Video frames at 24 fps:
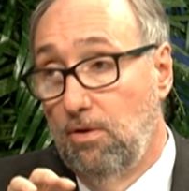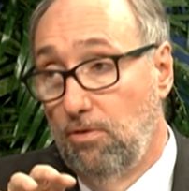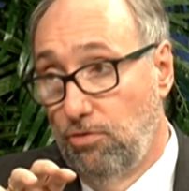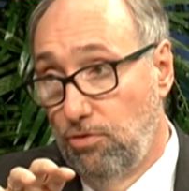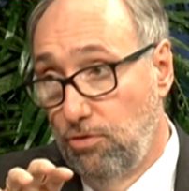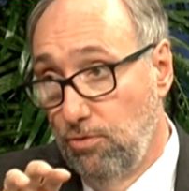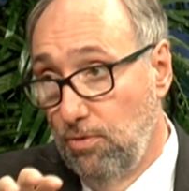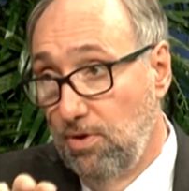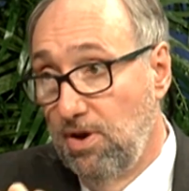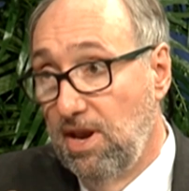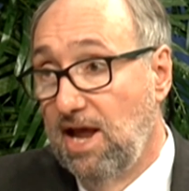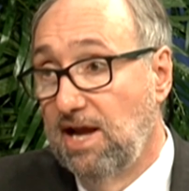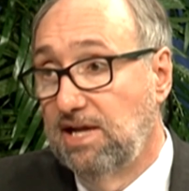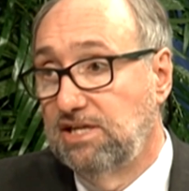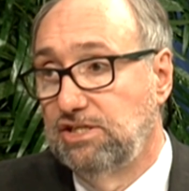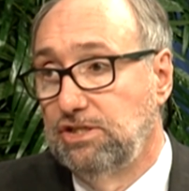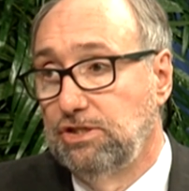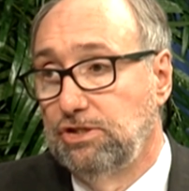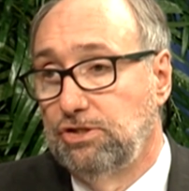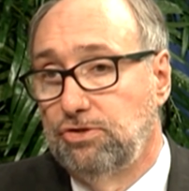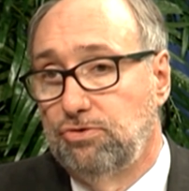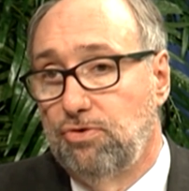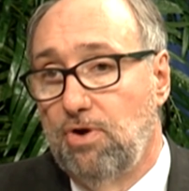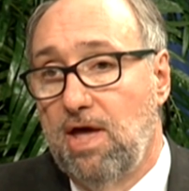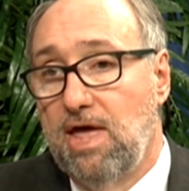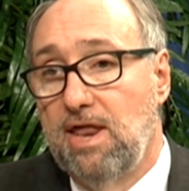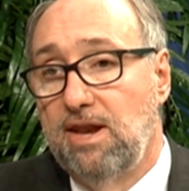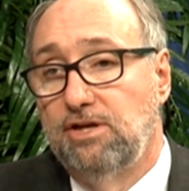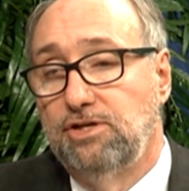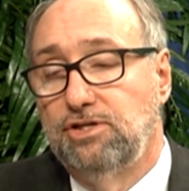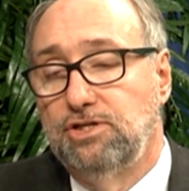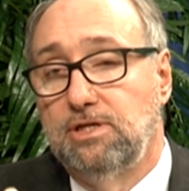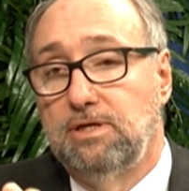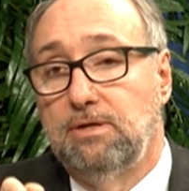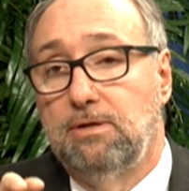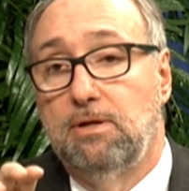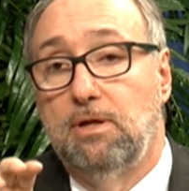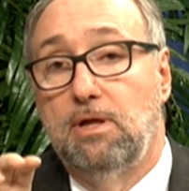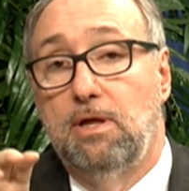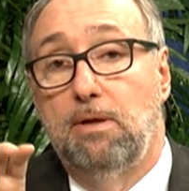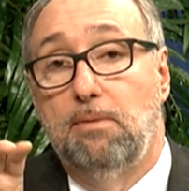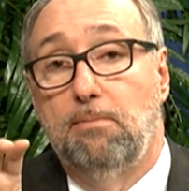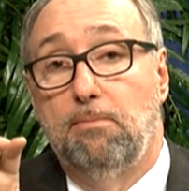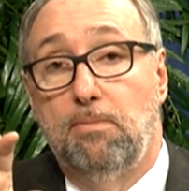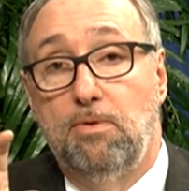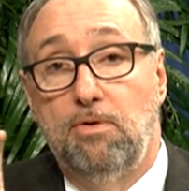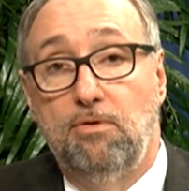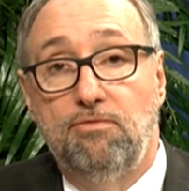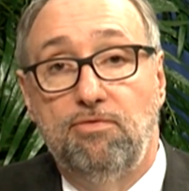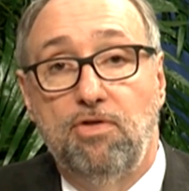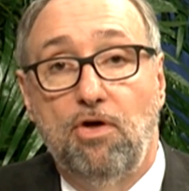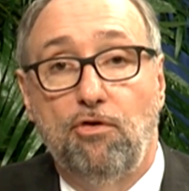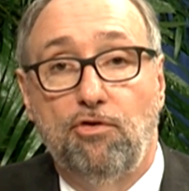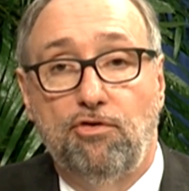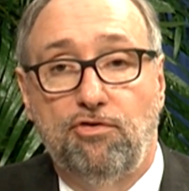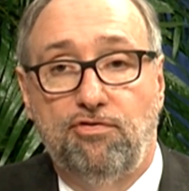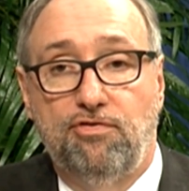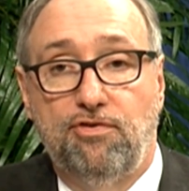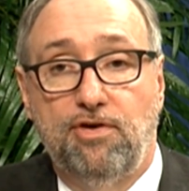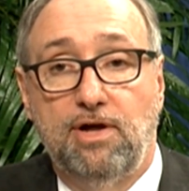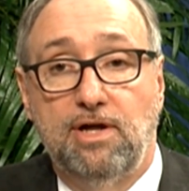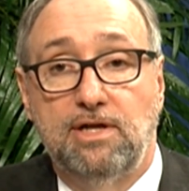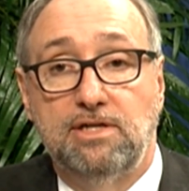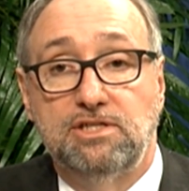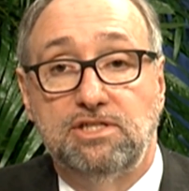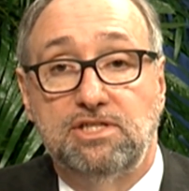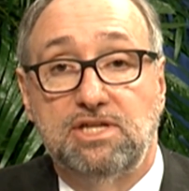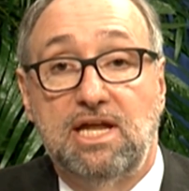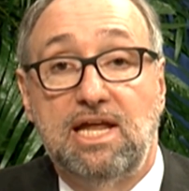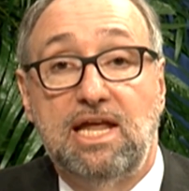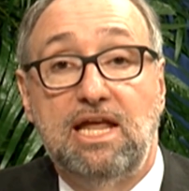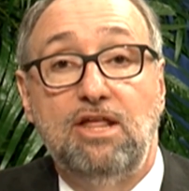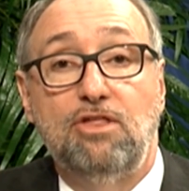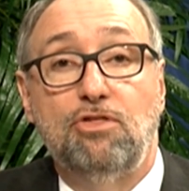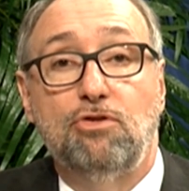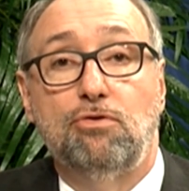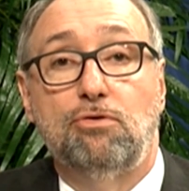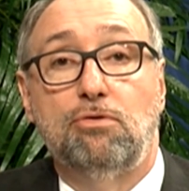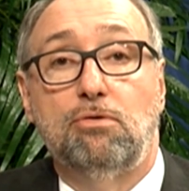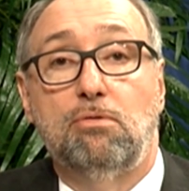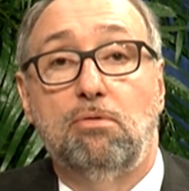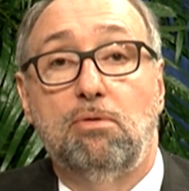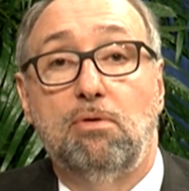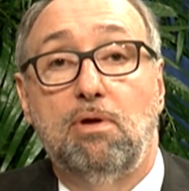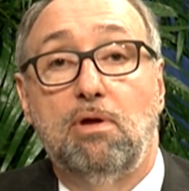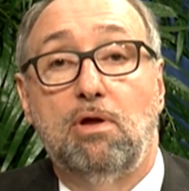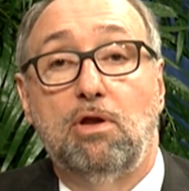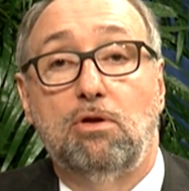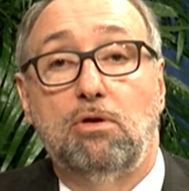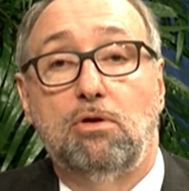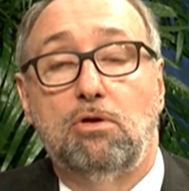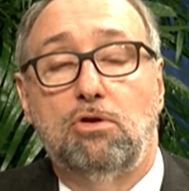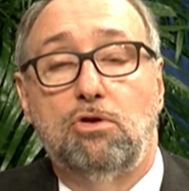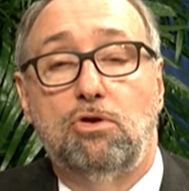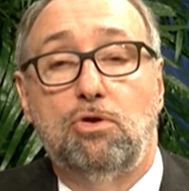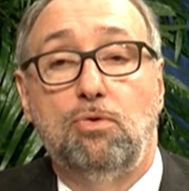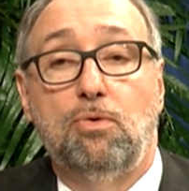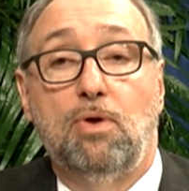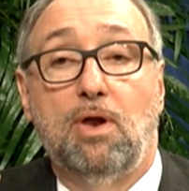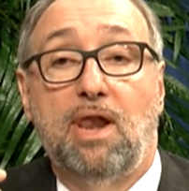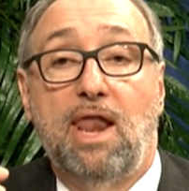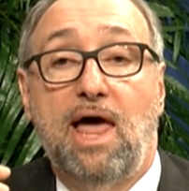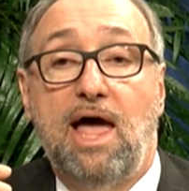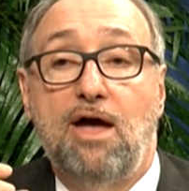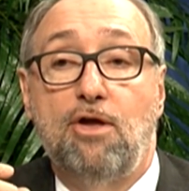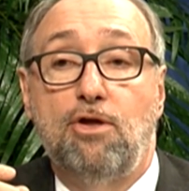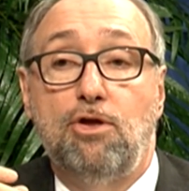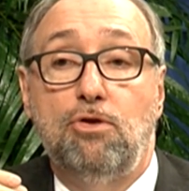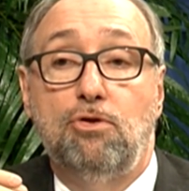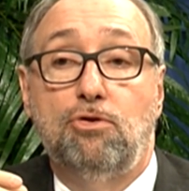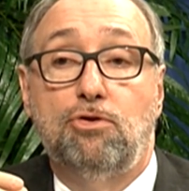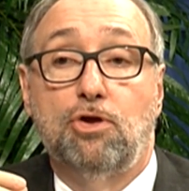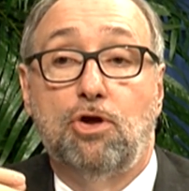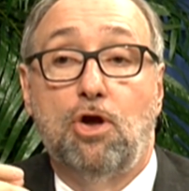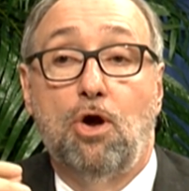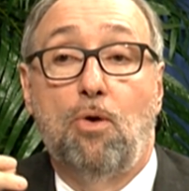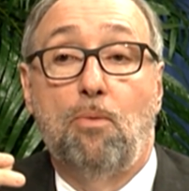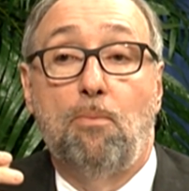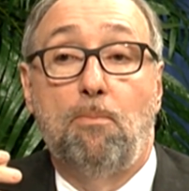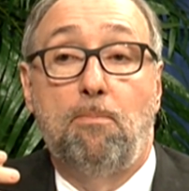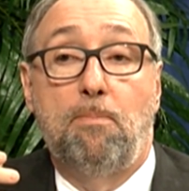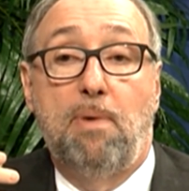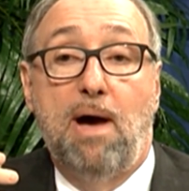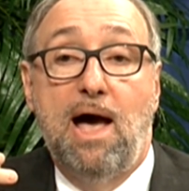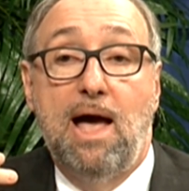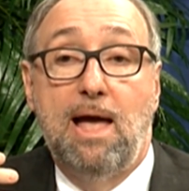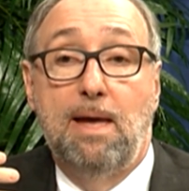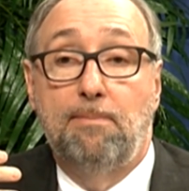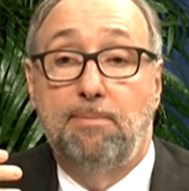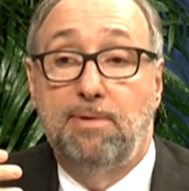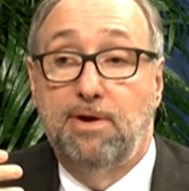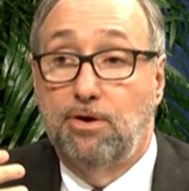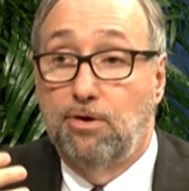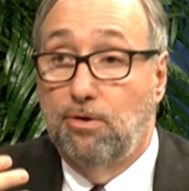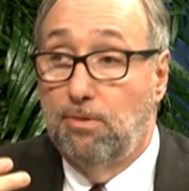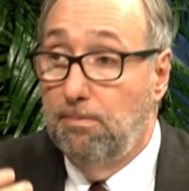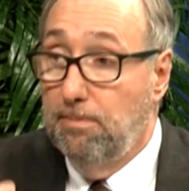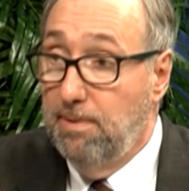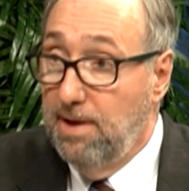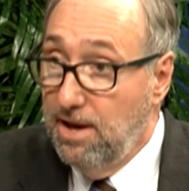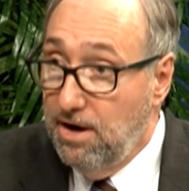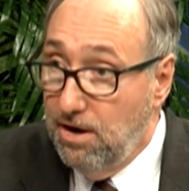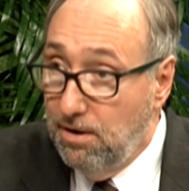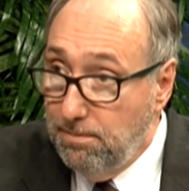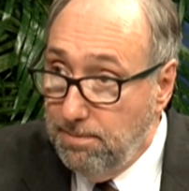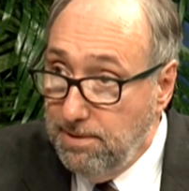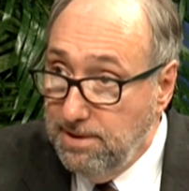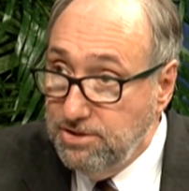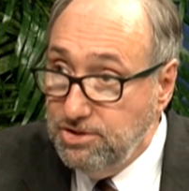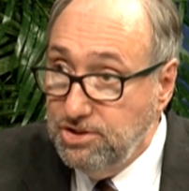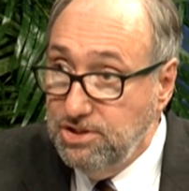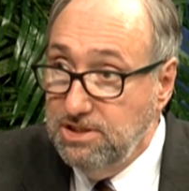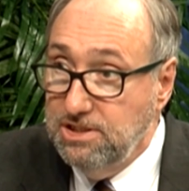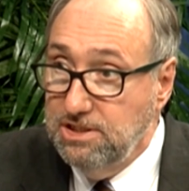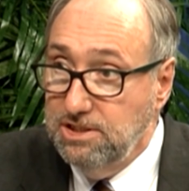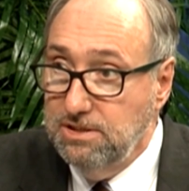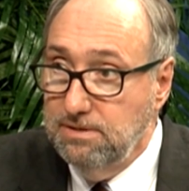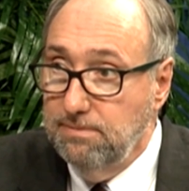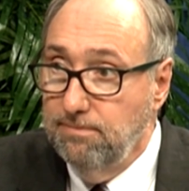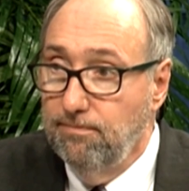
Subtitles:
through an exit strategy, move those funds either to allow you to go buy a bigger, better business,